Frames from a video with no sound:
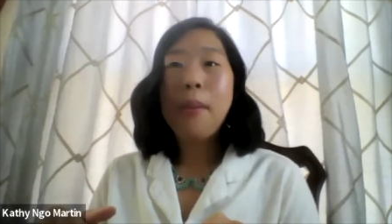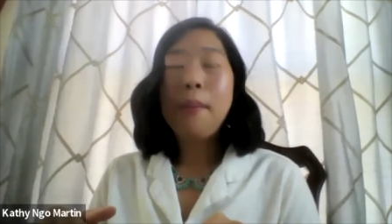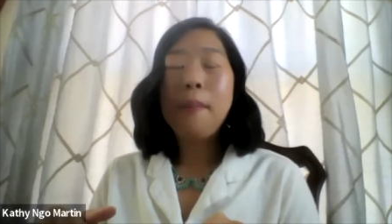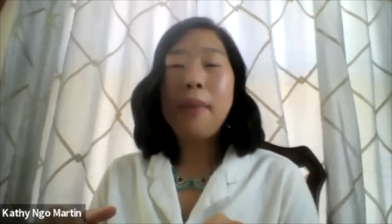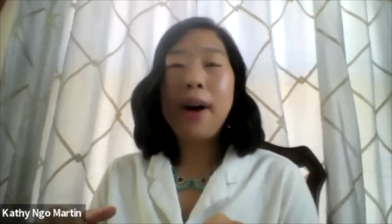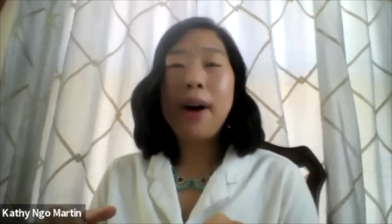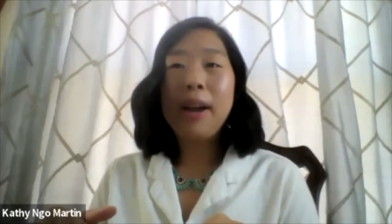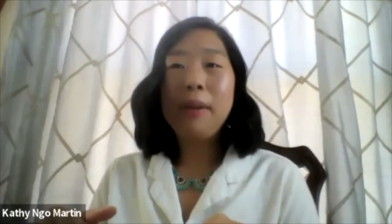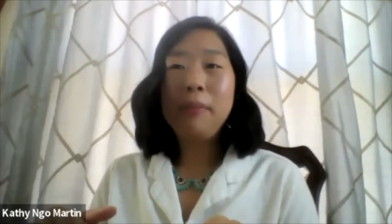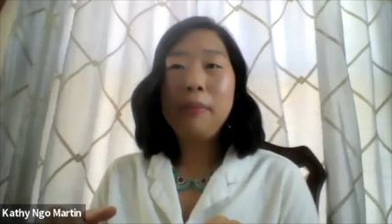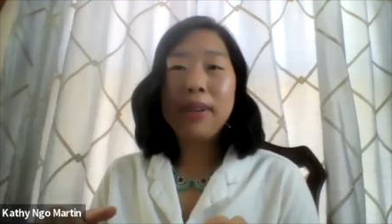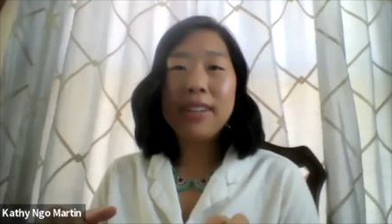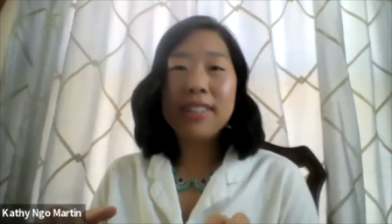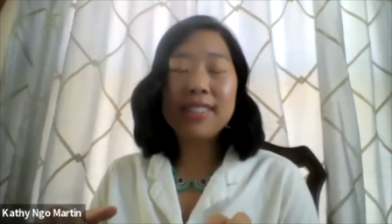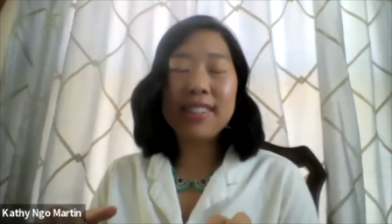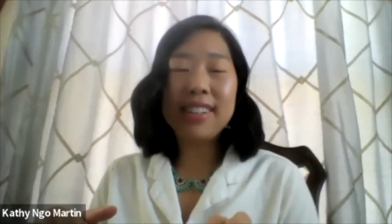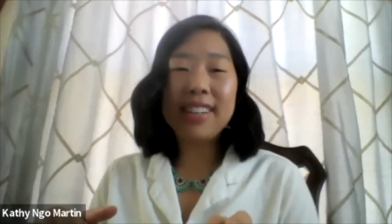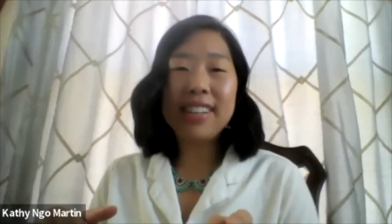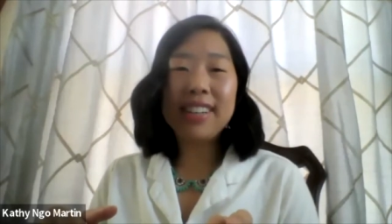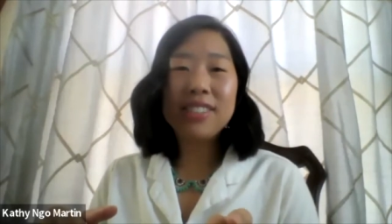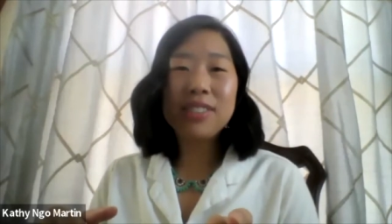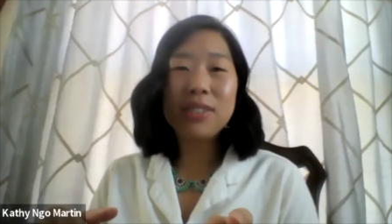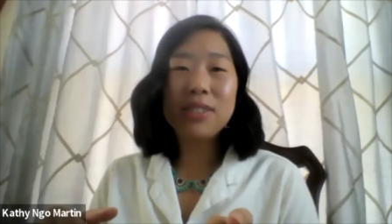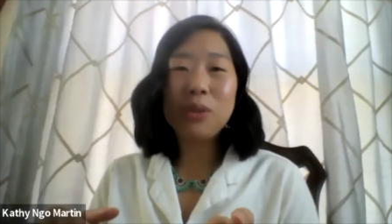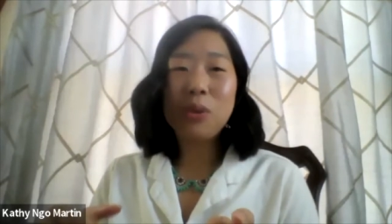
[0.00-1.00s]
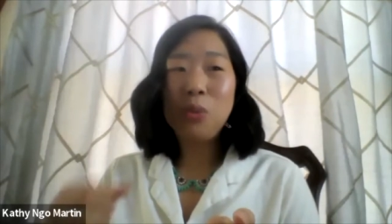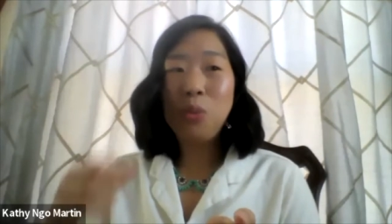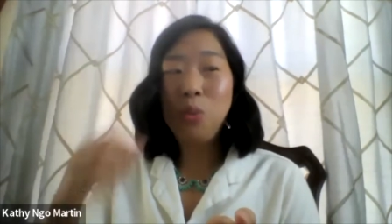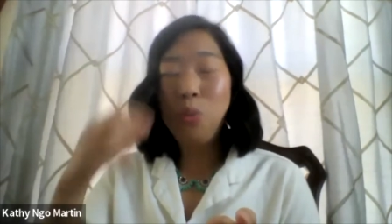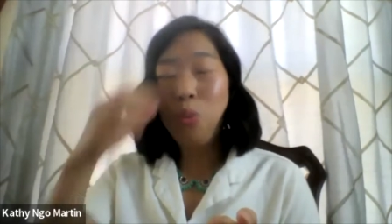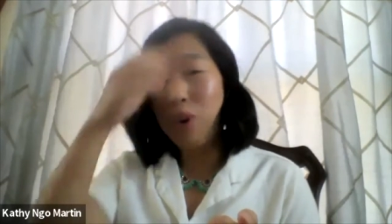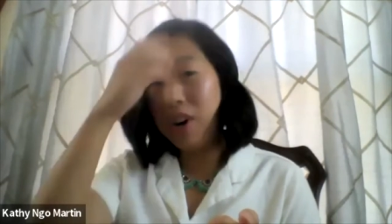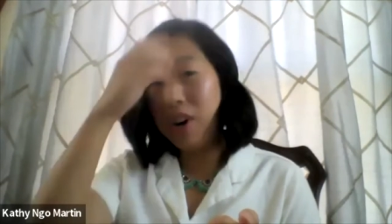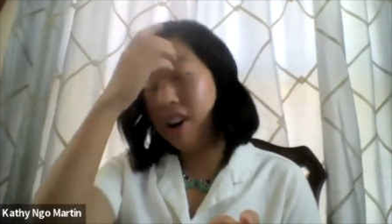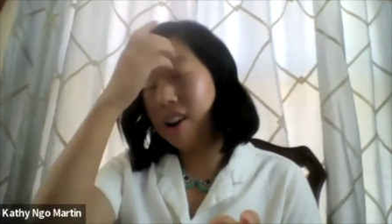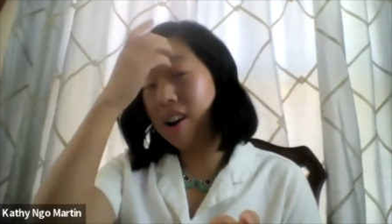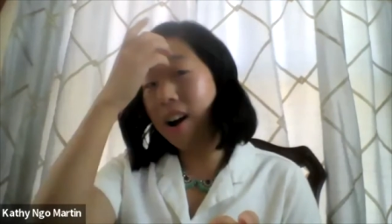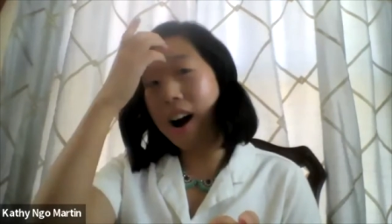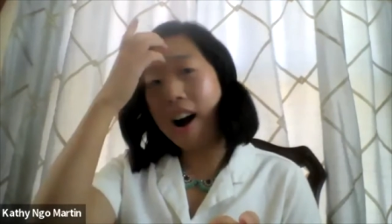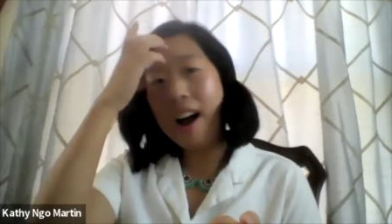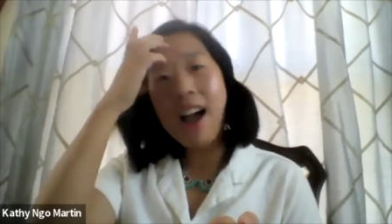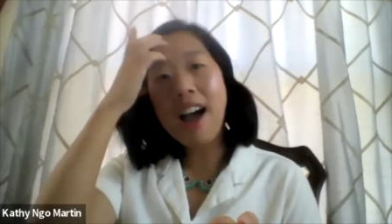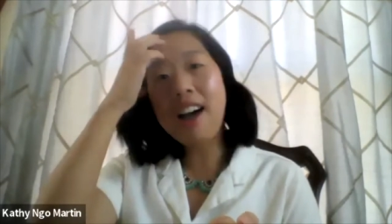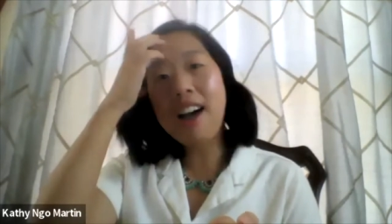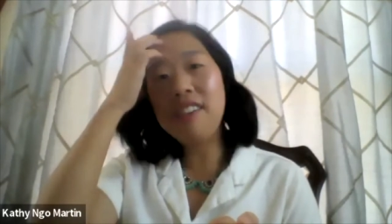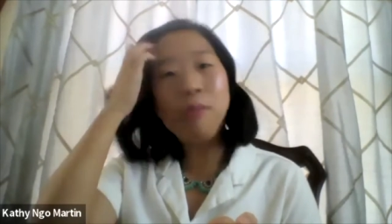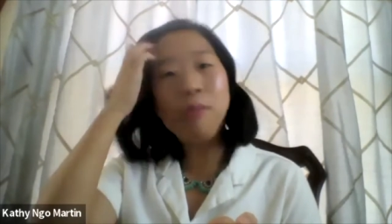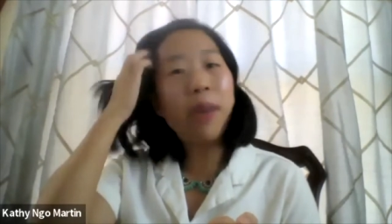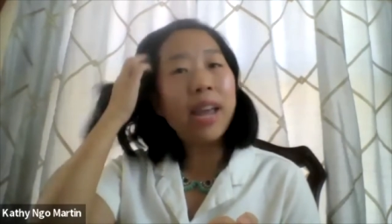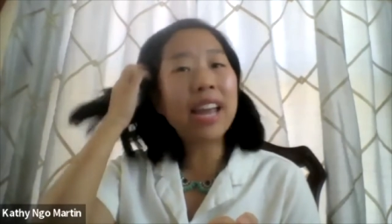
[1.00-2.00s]
my business would not
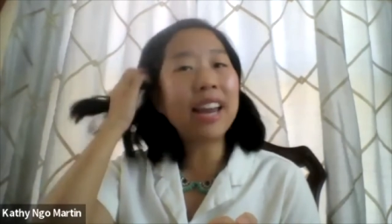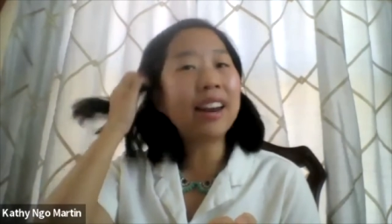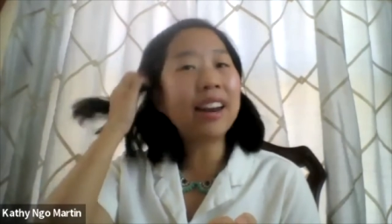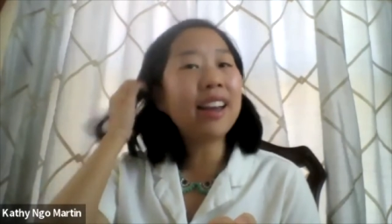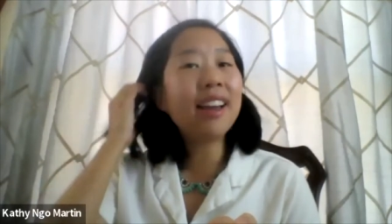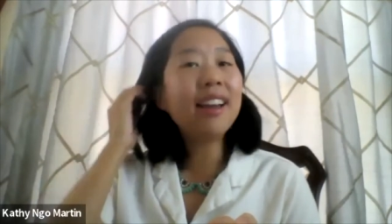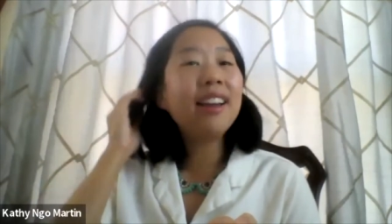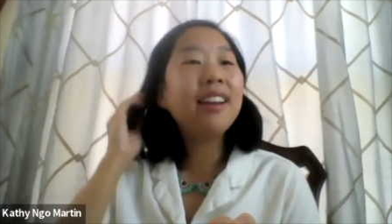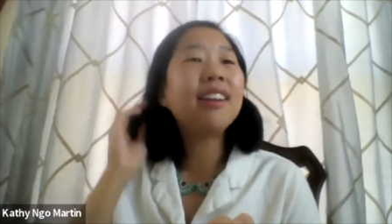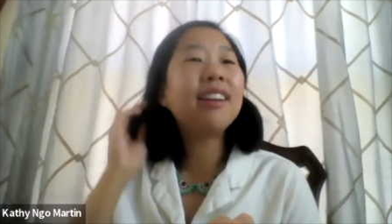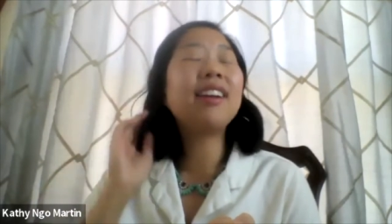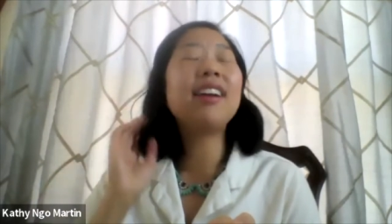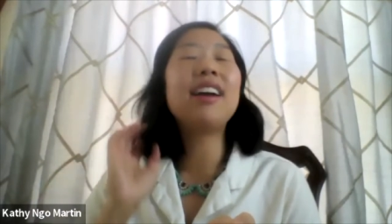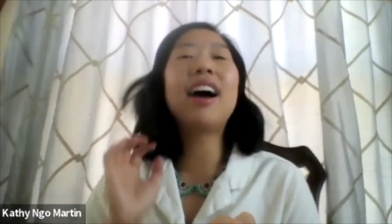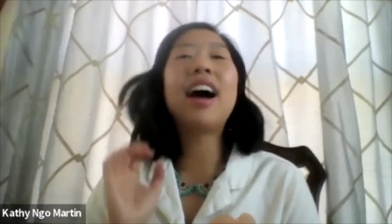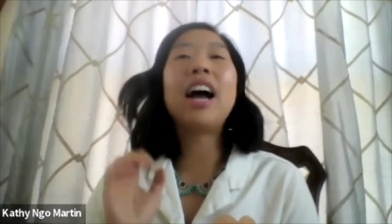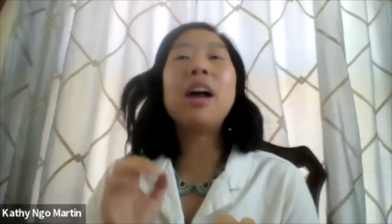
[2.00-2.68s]
have made it.